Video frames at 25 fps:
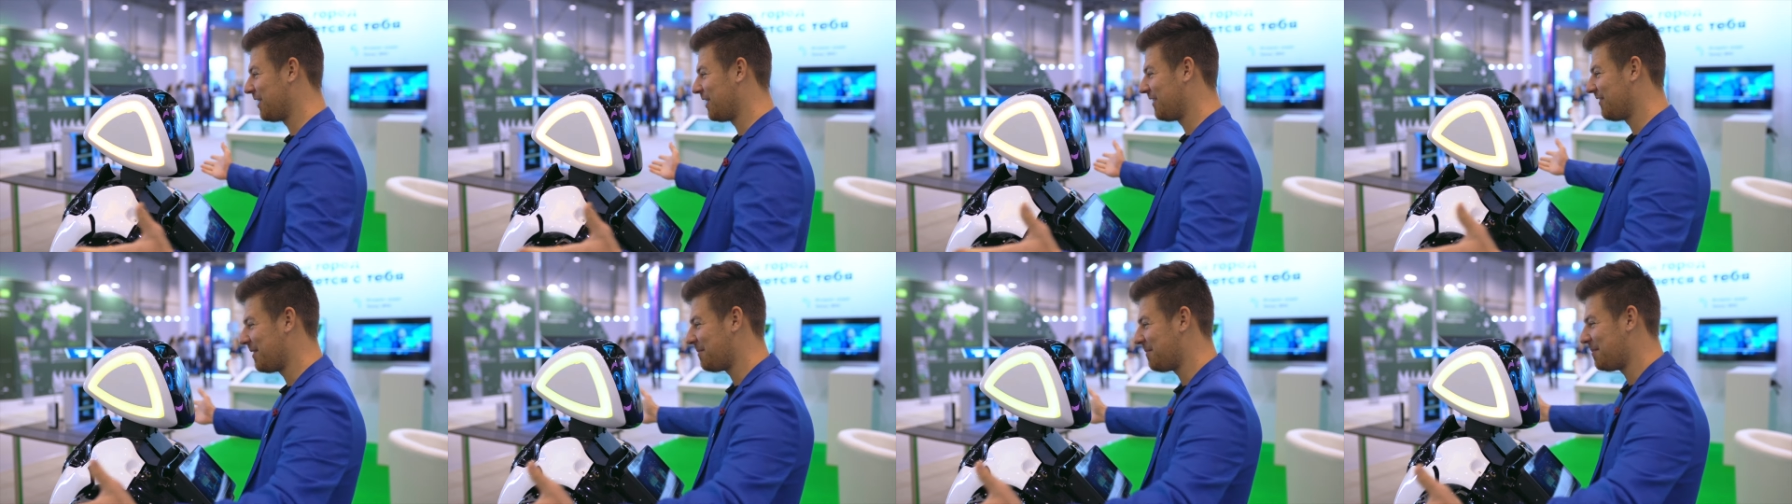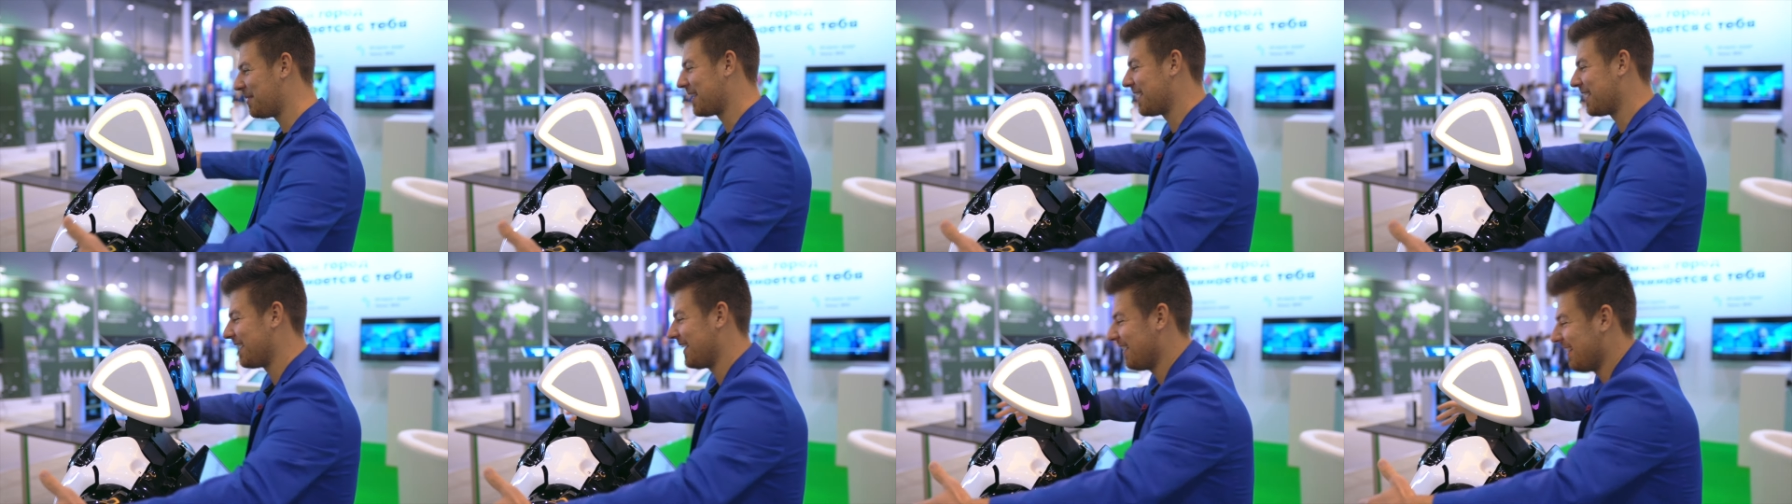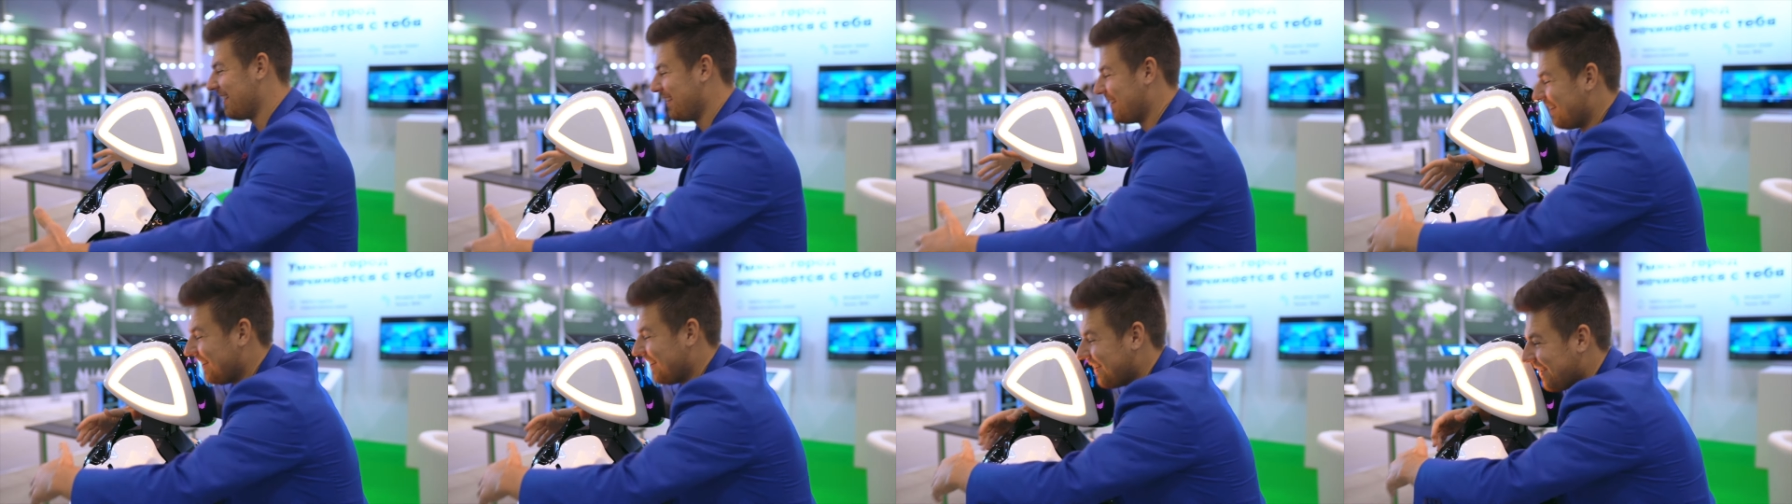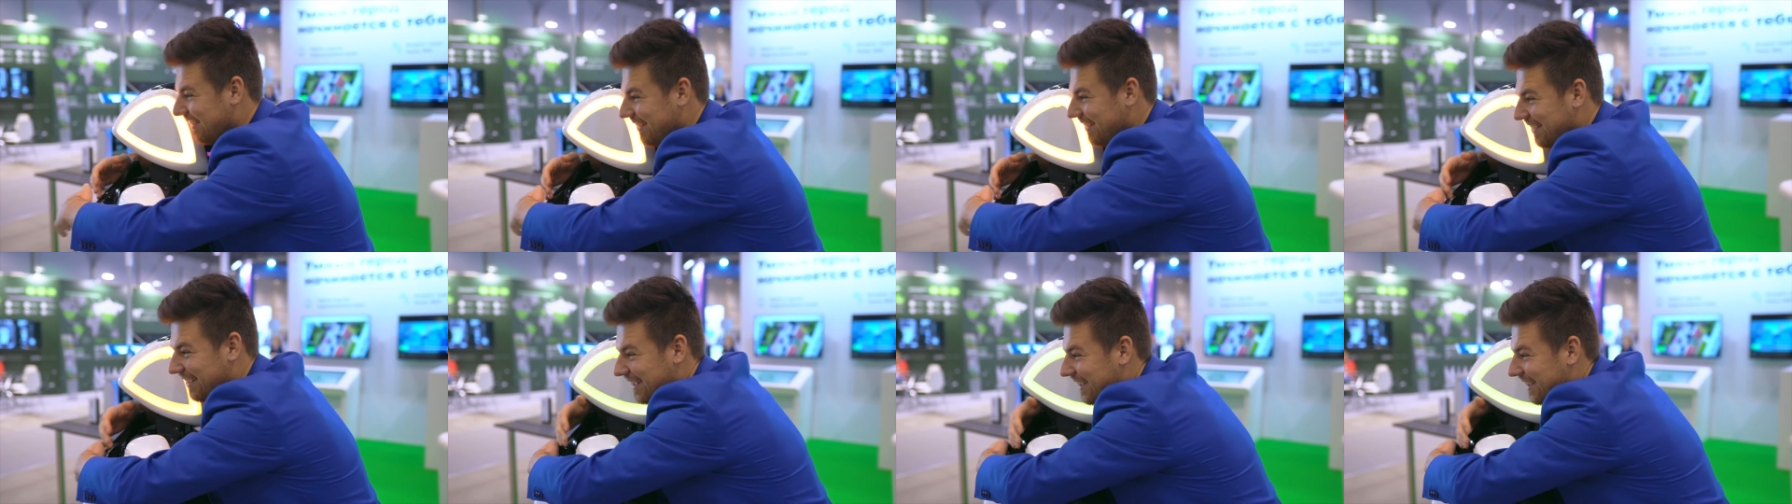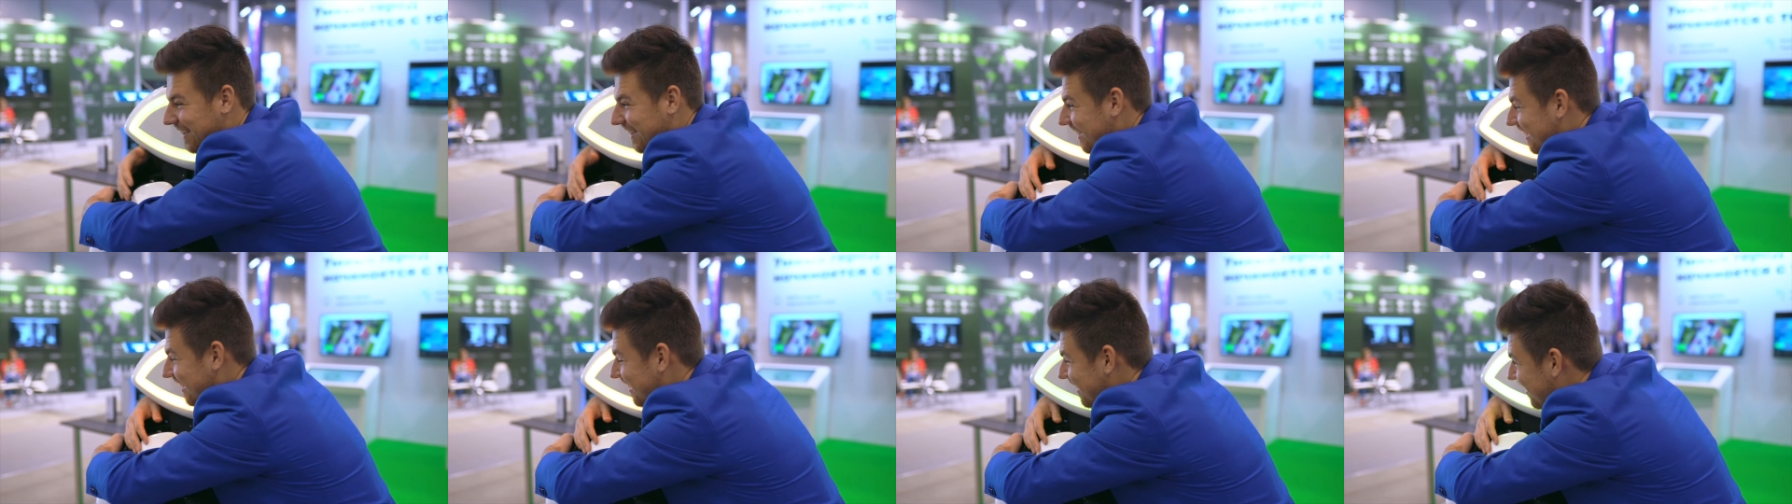AI.
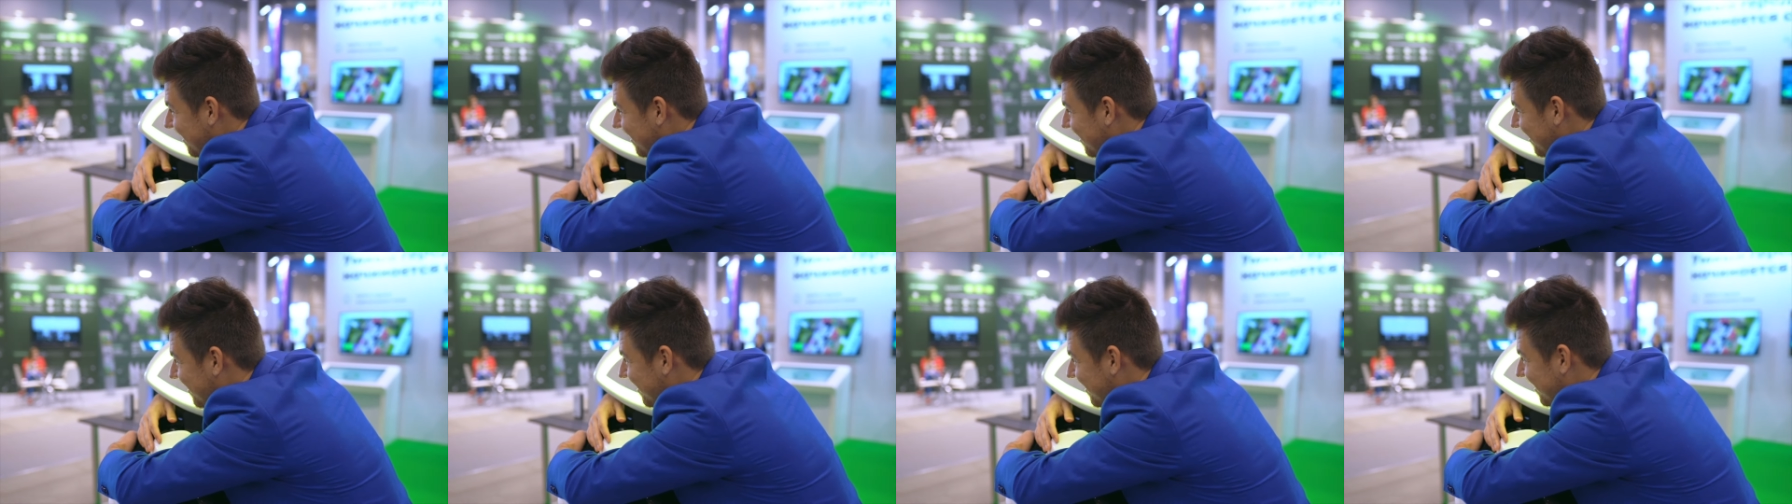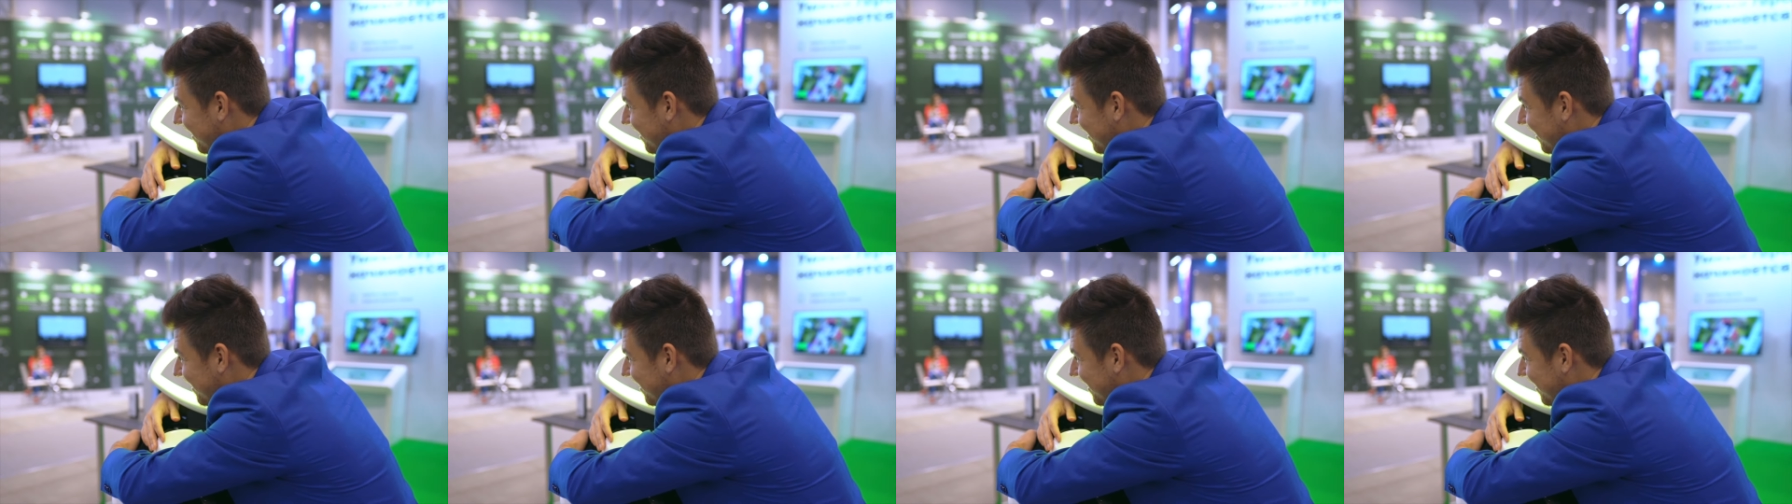Embrace the tools